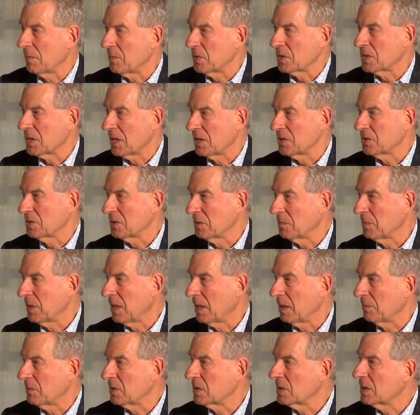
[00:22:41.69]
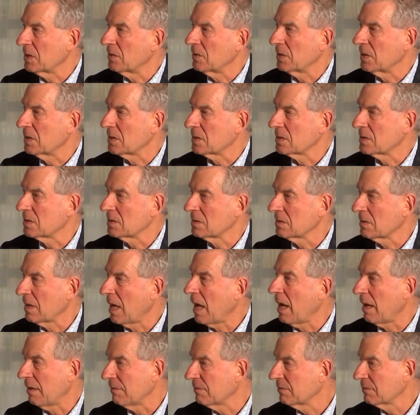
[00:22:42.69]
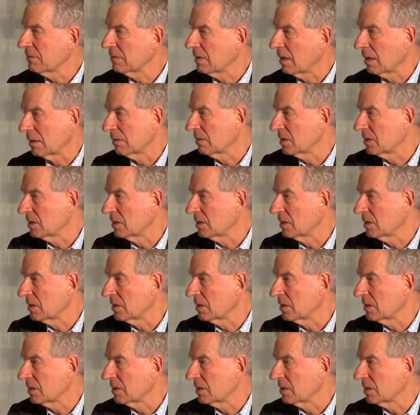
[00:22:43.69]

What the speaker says: reputation that parliamentarians have,